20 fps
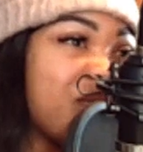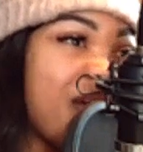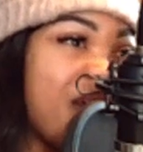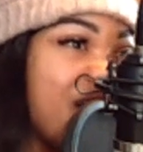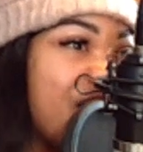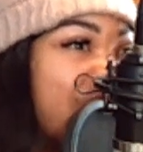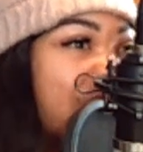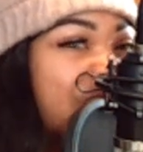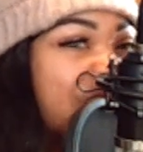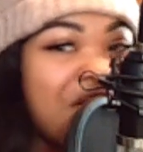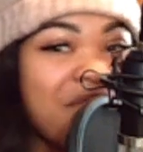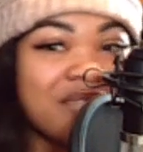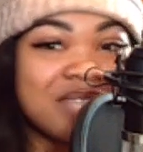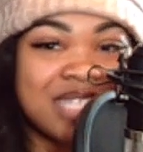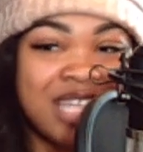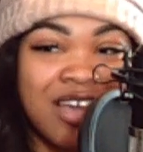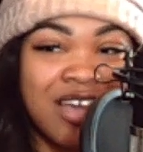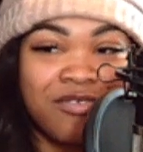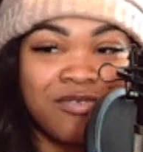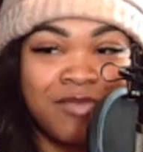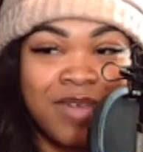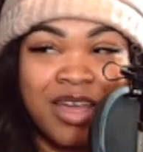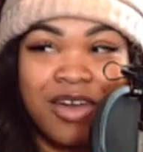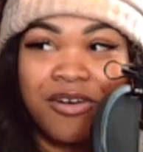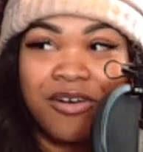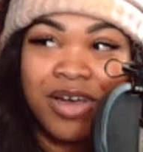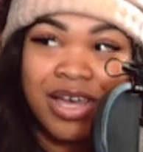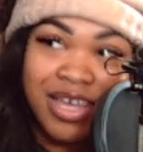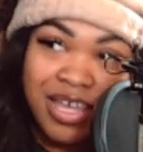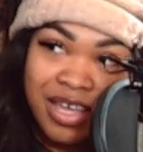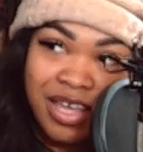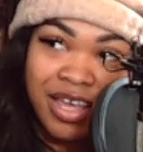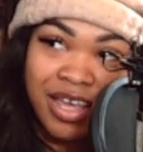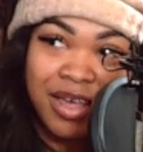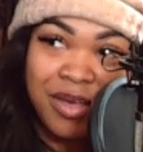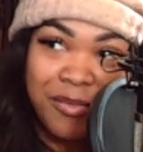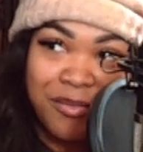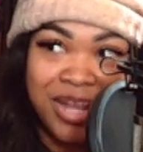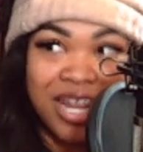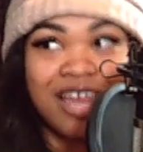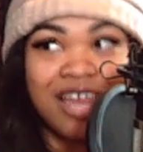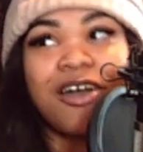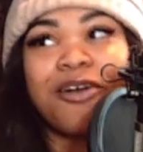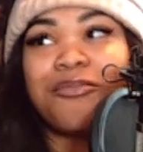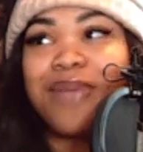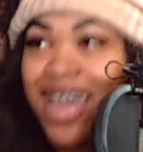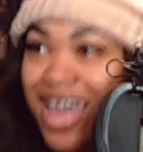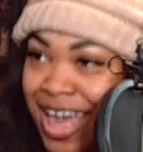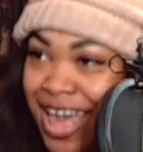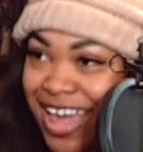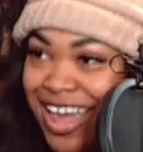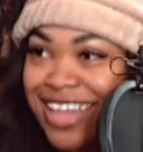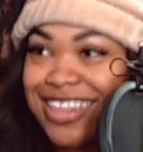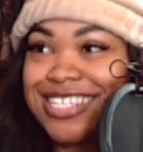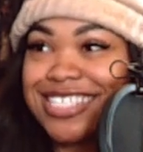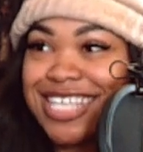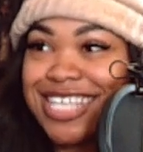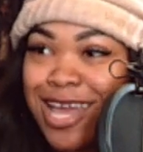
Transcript: I don't know. Stuff be going good, but yeah. it go bad at the yeah.